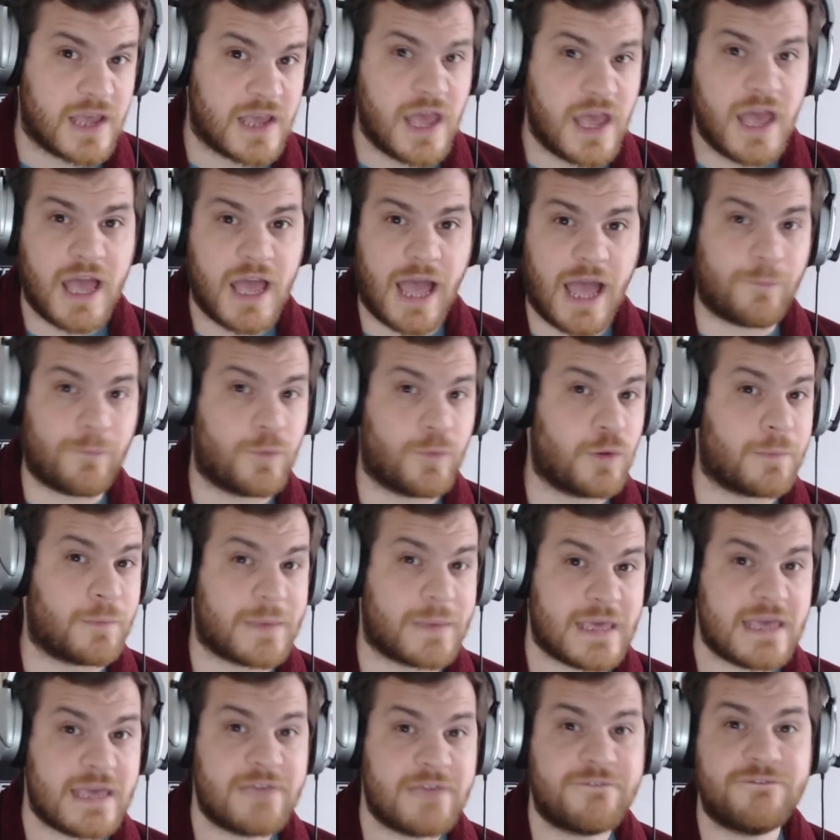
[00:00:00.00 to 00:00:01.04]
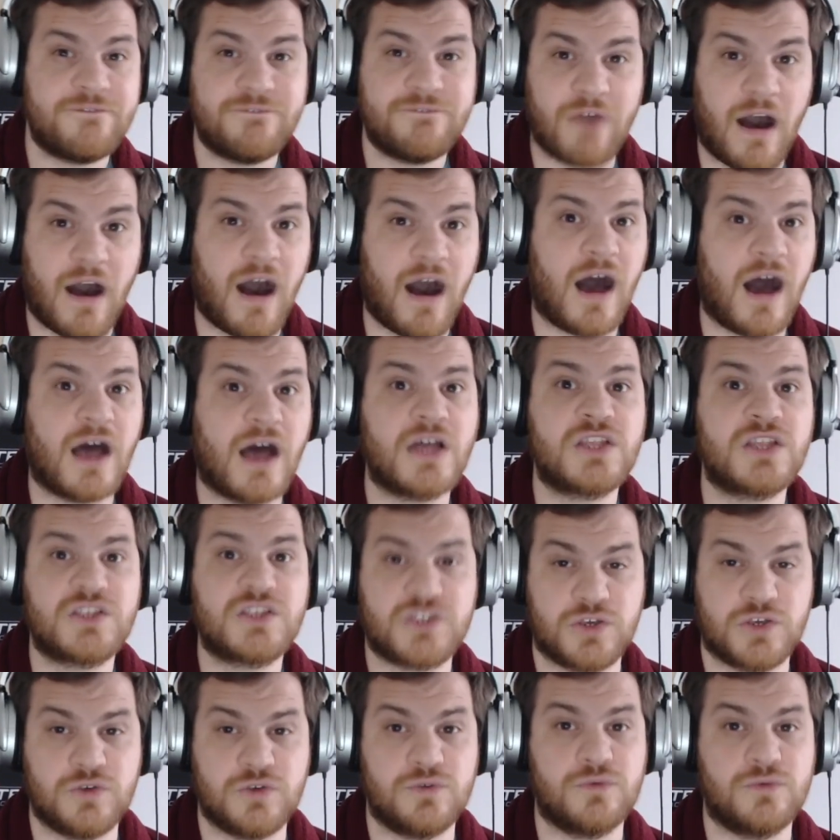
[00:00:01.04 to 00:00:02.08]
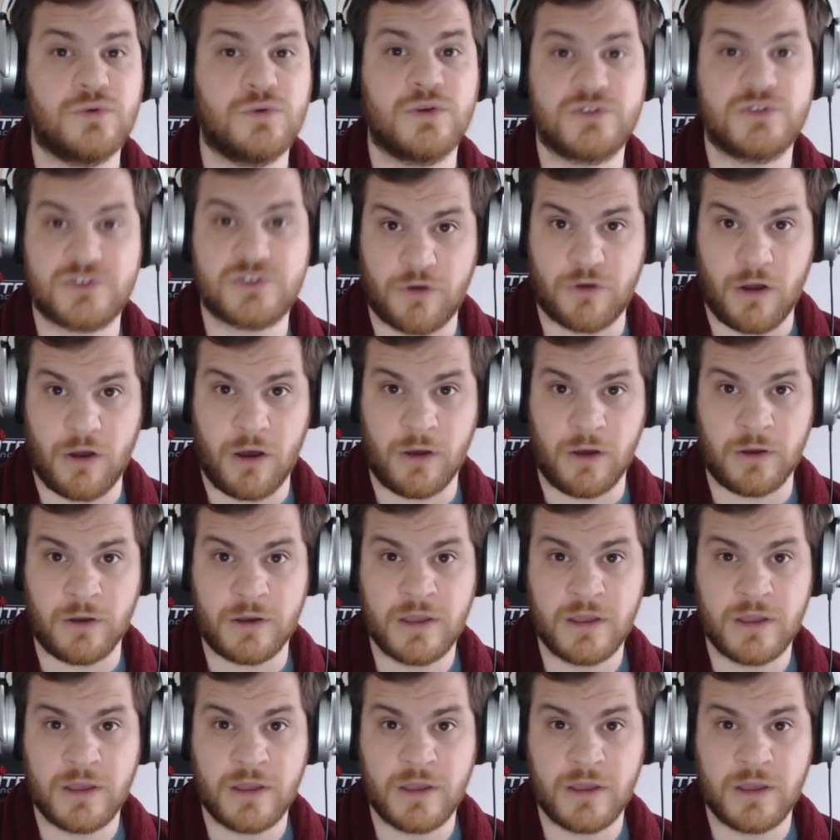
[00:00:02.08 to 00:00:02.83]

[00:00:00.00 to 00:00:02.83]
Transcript: and will be far too strong.